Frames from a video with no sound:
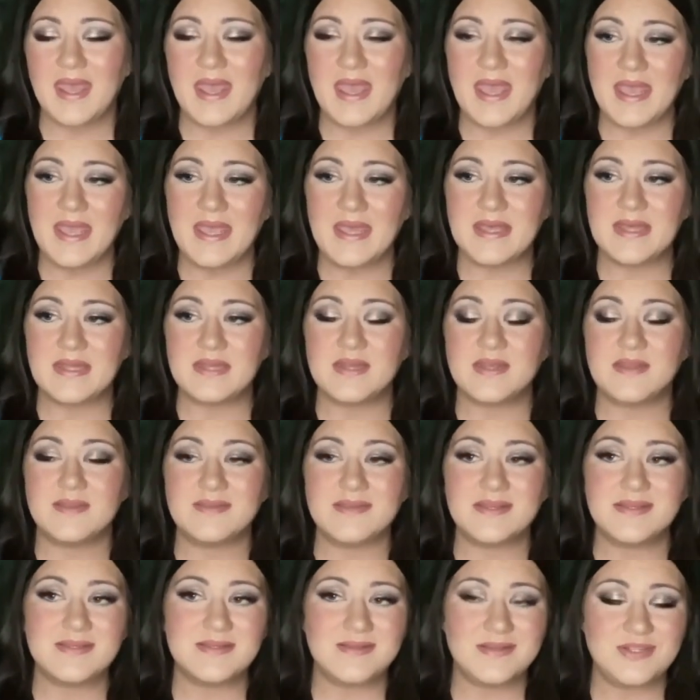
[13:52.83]
And
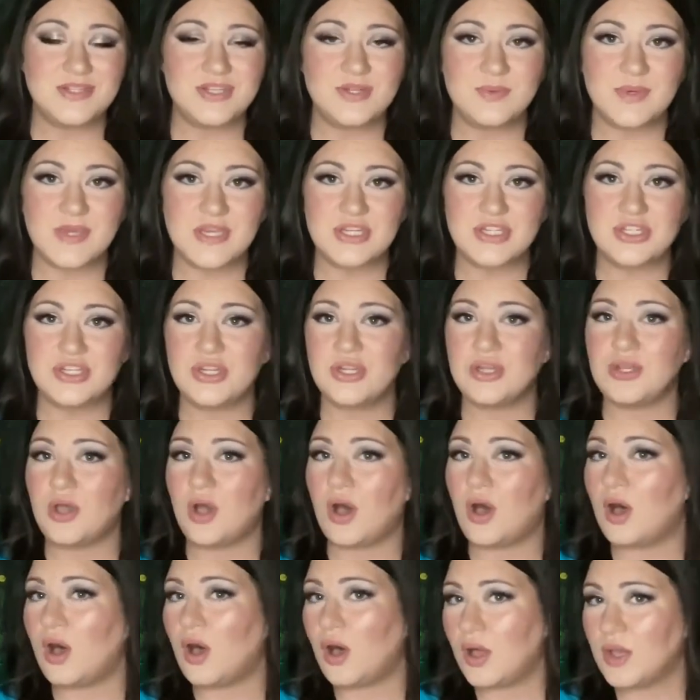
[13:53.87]
the situation
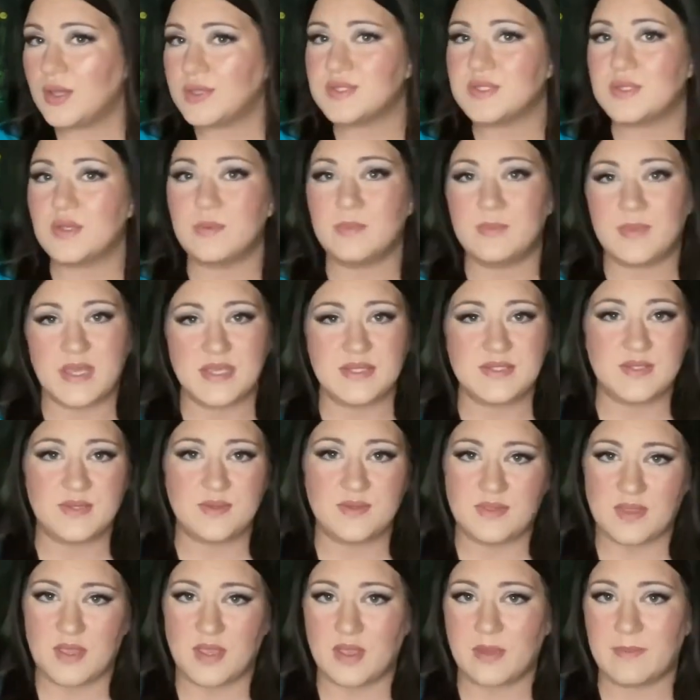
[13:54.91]
also makes
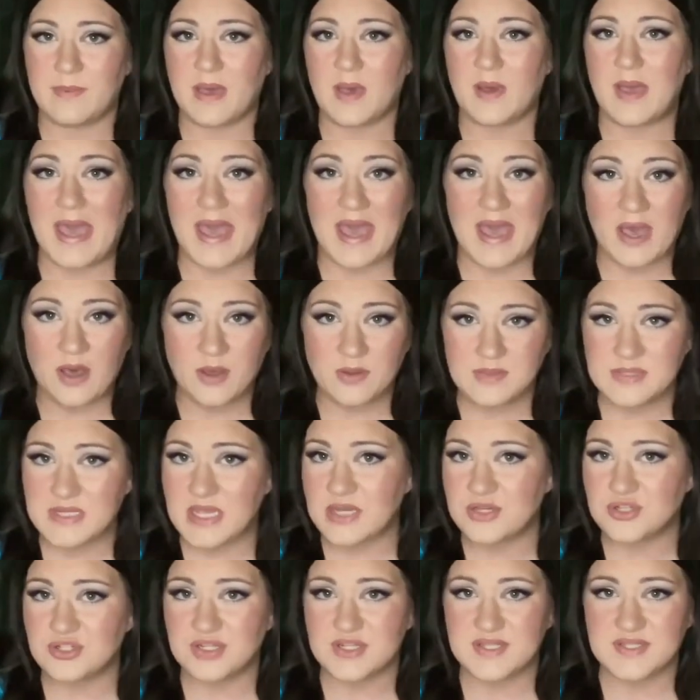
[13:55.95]
you think about how
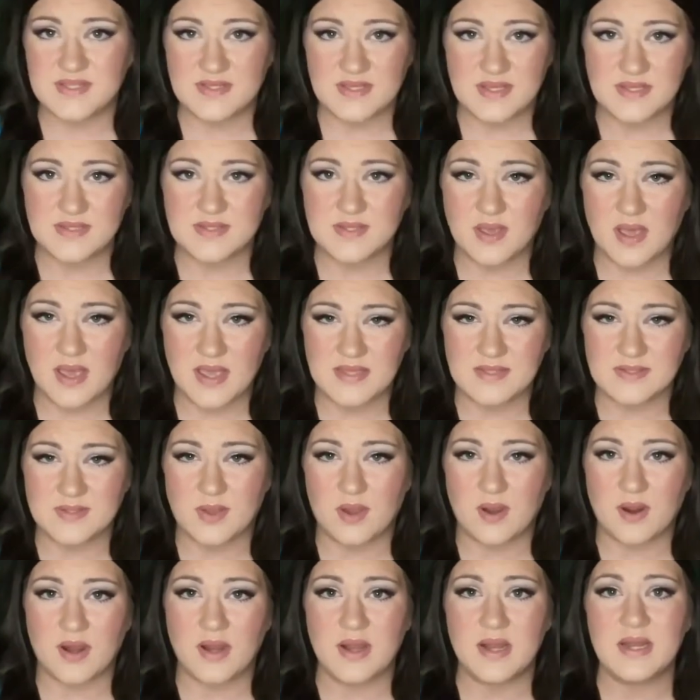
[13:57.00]
dangerous these hikes
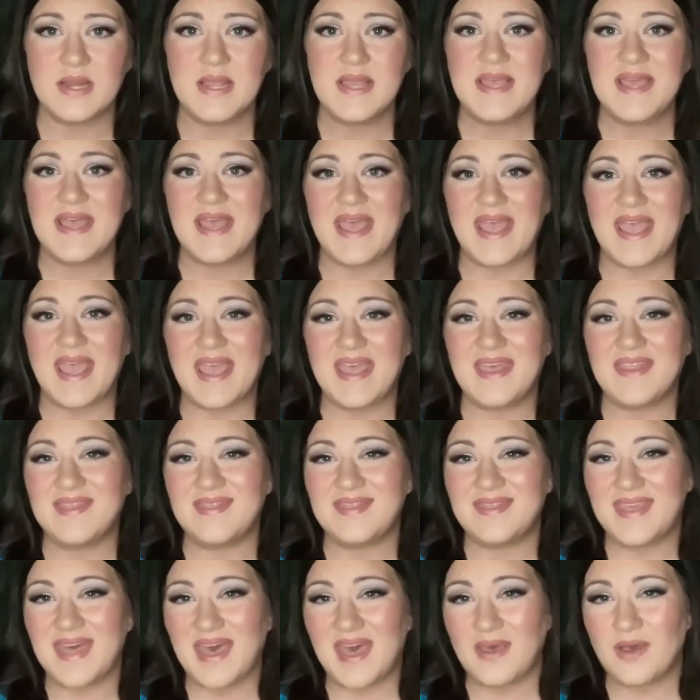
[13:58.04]
are,
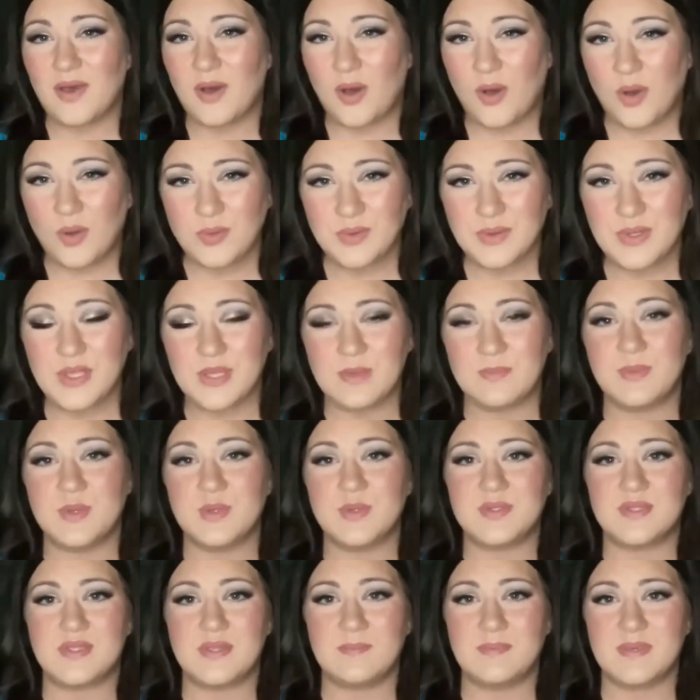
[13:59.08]
and that only
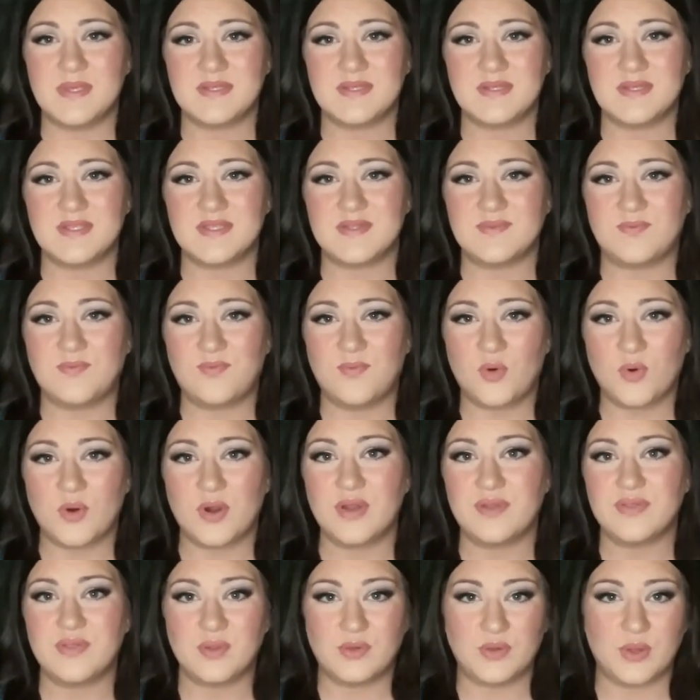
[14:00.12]
boosts the business
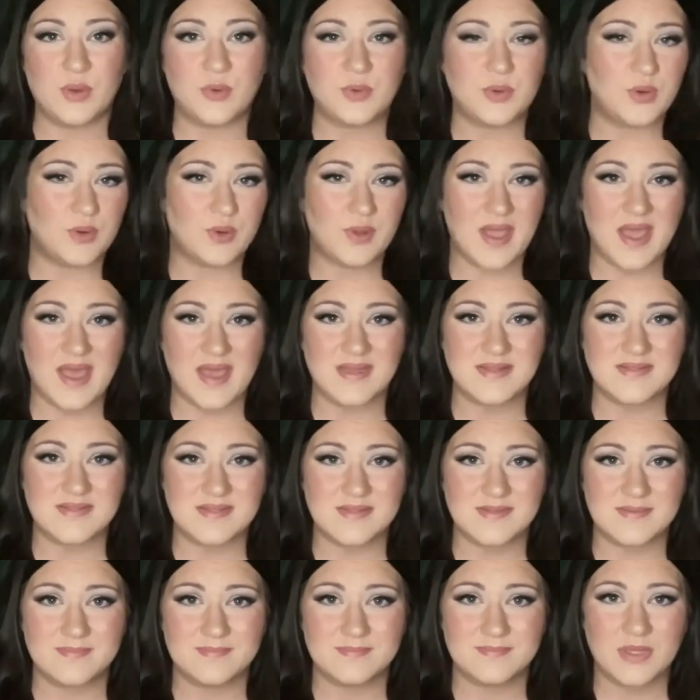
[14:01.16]
for the local guides.